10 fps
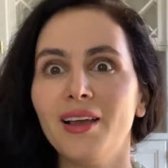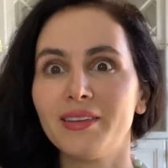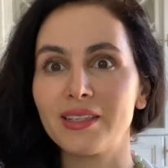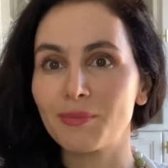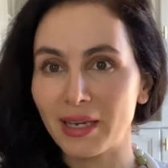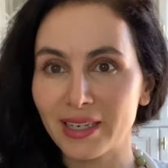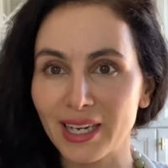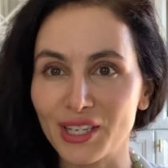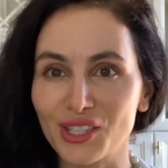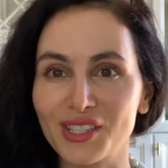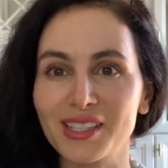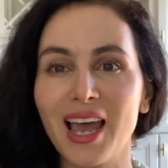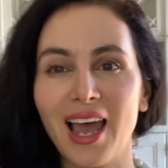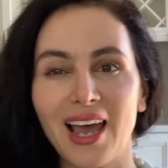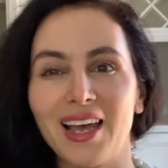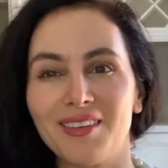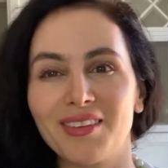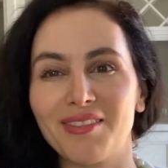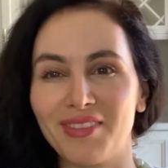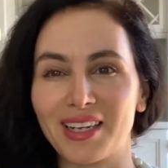These medications have
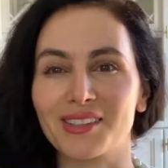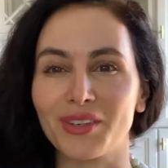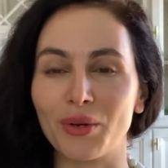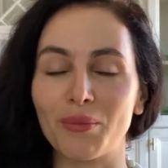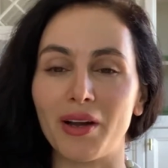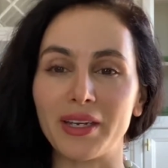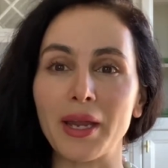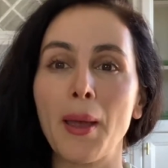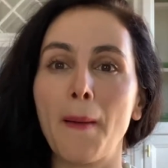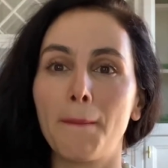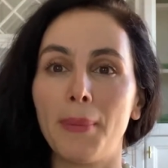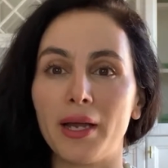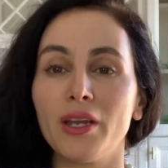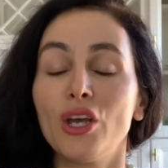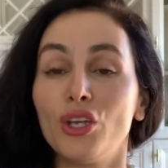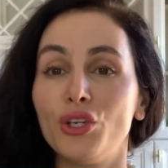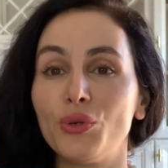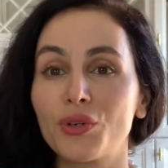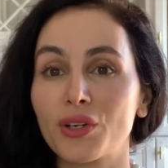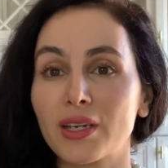effects on our body, but
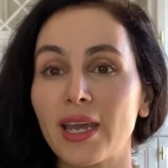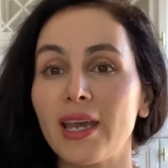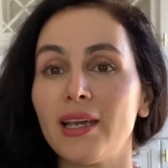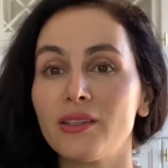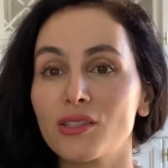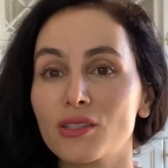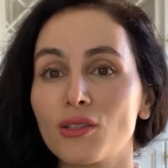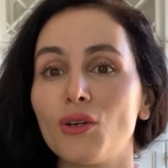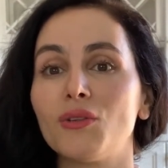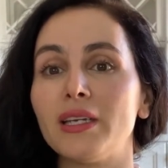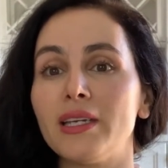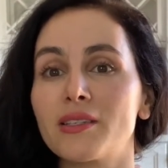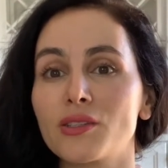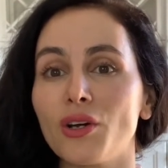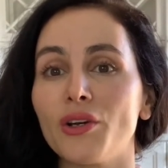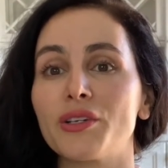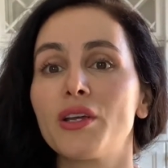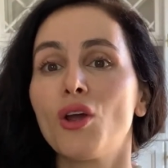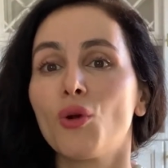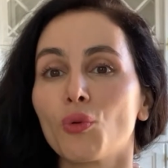you can slowly start
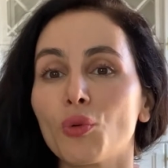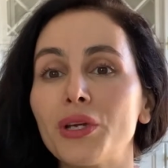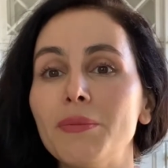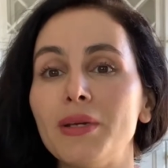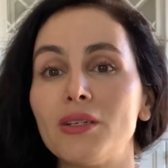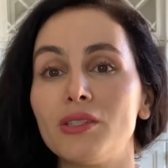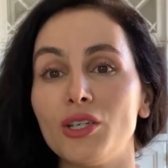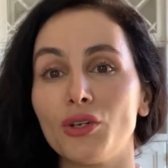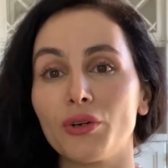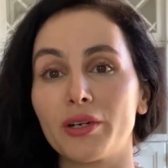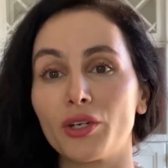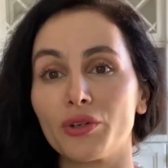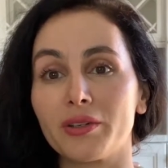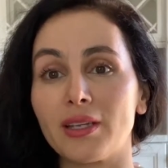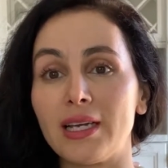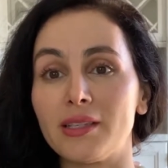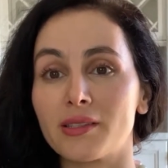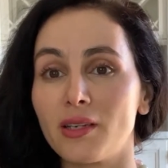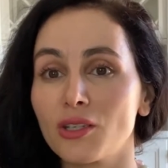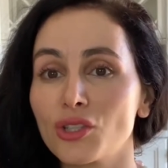rebuilding your
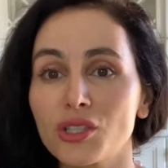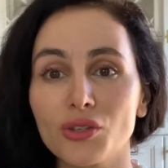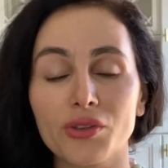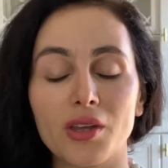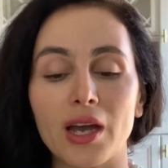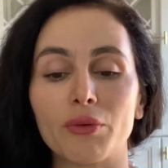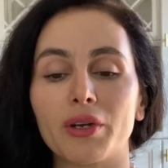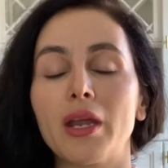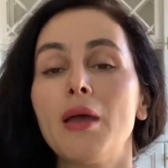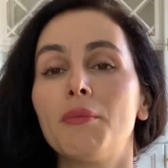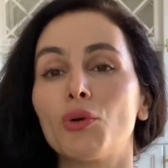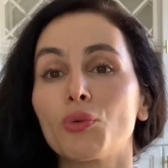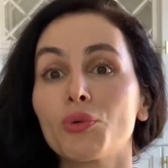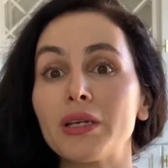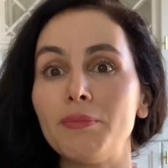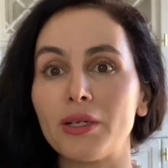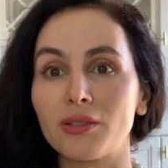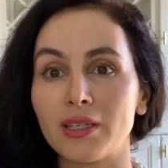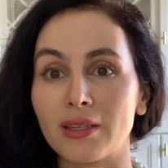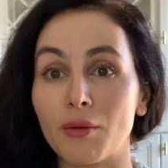glands, not just your thyroid, but
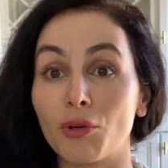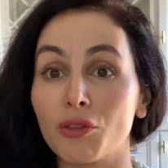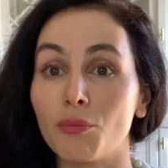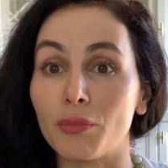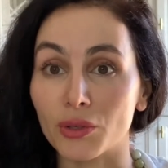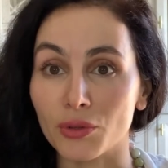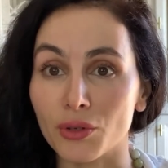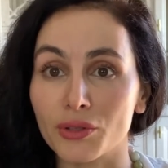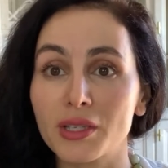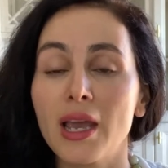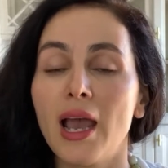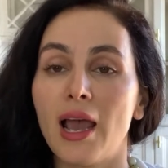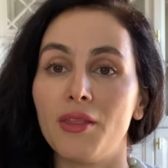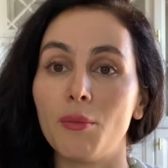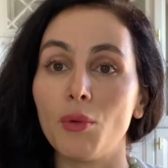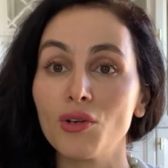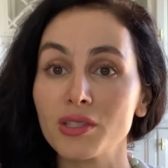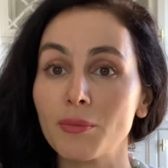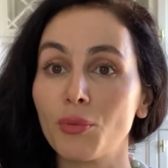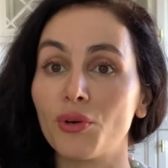rebuilding them with minerals. And the
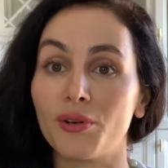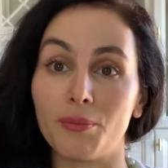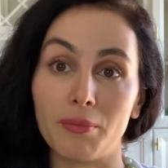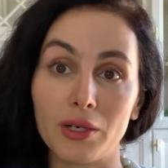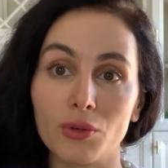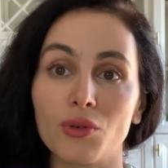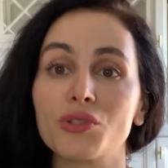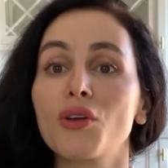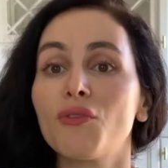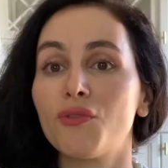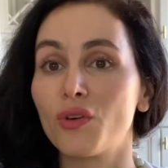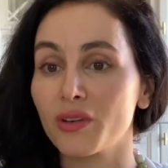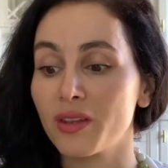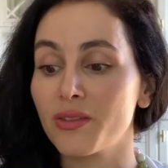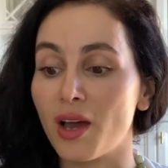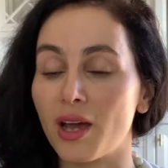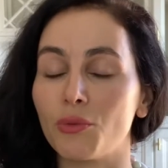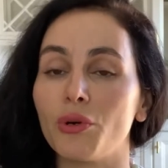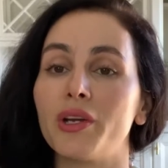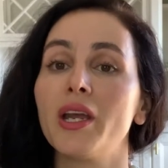most important minerals for the
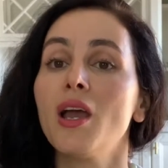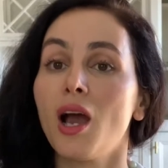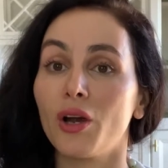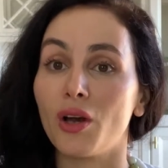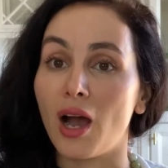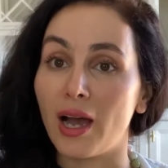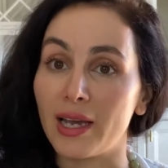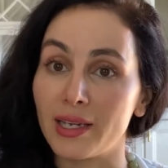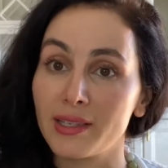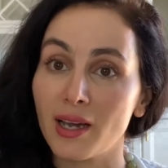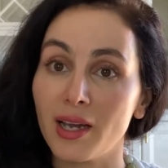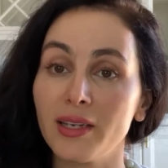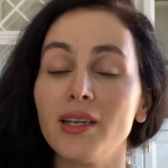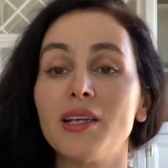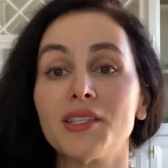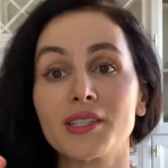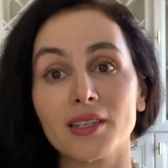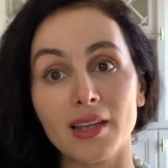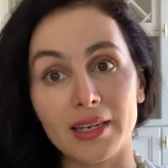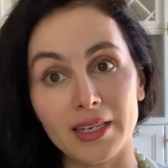thyroid are iodine and
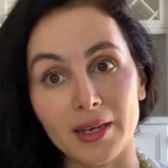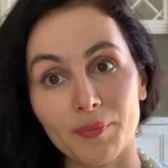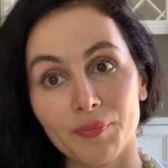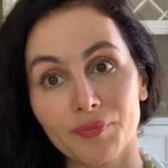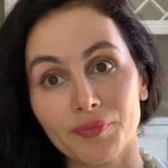selenium.